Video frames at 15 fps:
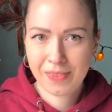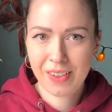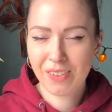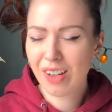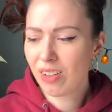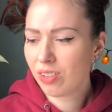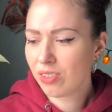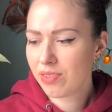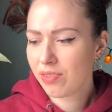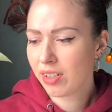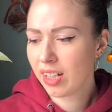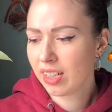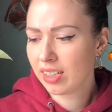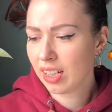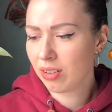I always
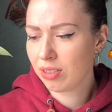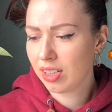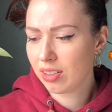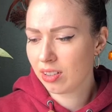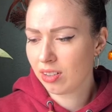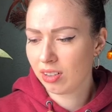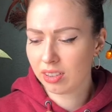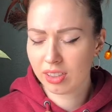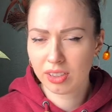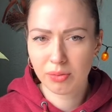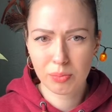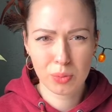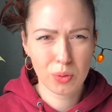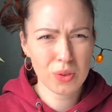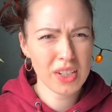forget how they're called.
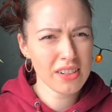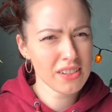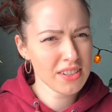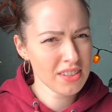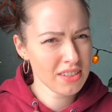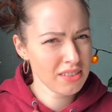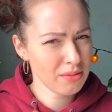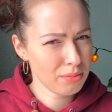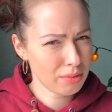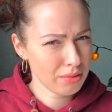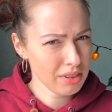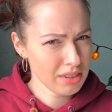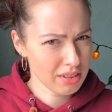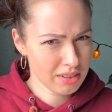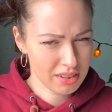Pruners?
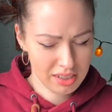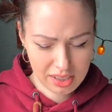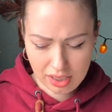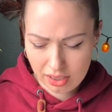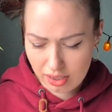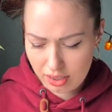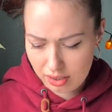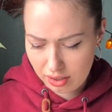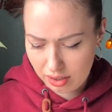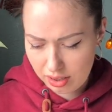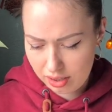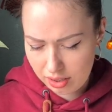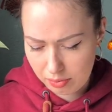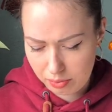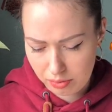Pruners? I think
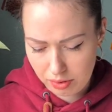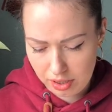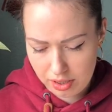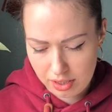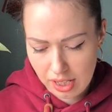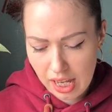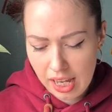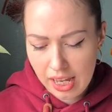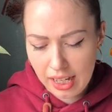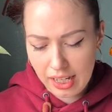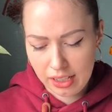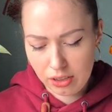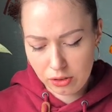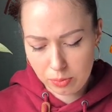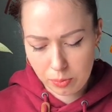these are pruners.
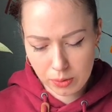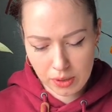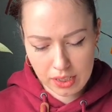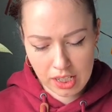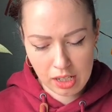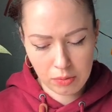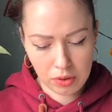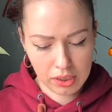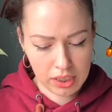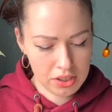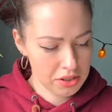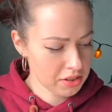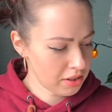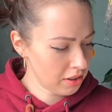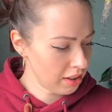I need to put a name on
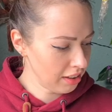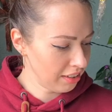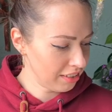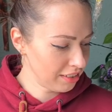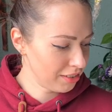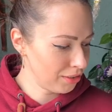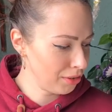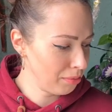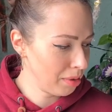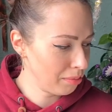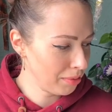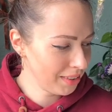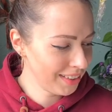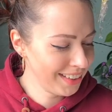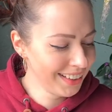each thing to
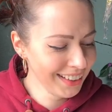remember.